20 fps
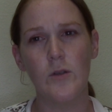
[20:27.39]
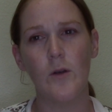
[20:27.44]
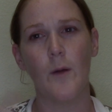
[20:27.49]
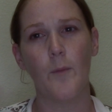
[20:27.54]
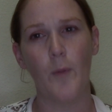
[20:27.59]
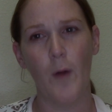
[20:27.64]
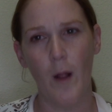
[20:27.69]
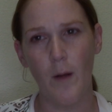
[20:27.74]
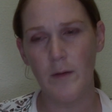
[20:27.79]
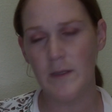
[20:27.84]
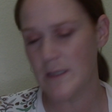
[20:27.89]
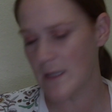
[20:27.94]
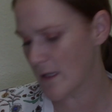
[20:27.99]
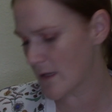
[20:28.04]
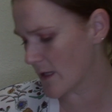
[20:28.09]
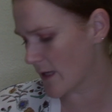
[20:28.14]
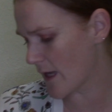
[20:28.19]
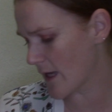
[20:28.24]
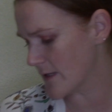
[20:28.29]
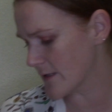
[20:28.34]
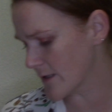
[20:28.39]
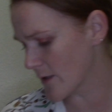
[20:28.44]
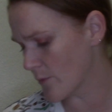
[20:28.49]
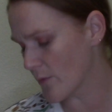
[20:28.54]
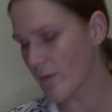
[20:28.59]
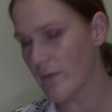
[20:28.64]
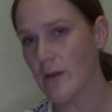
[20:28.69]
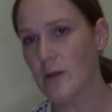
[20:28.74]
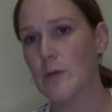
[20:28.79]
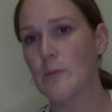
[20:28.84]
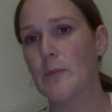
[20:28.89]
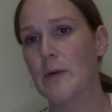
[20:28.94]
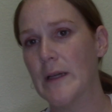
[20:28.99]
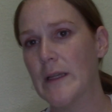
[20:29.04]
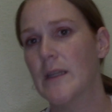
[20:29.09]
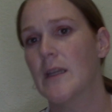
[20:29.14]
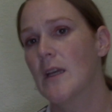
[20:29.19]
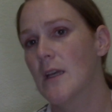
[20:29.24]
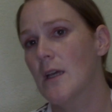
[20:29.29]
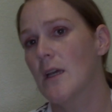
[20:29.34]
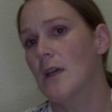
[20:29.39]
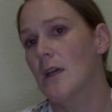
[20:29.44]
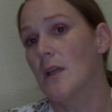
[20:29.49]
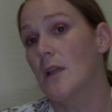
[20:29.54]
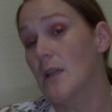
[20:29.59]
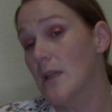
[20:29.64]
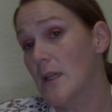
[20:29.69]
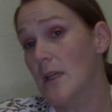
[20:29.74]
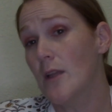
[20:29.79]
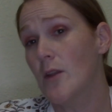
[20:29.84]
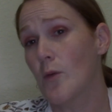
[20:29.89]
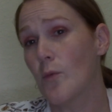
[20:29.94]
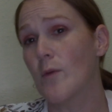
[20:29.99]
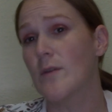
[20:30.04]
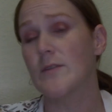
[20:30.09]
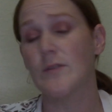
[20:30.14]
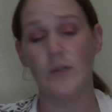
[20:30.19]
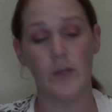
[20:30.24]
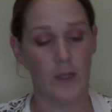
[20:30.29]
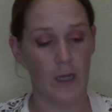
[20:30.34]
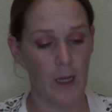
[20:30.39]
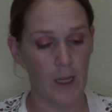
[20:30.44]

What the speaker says: I'd probably take the Kate Somerville, but either one's good.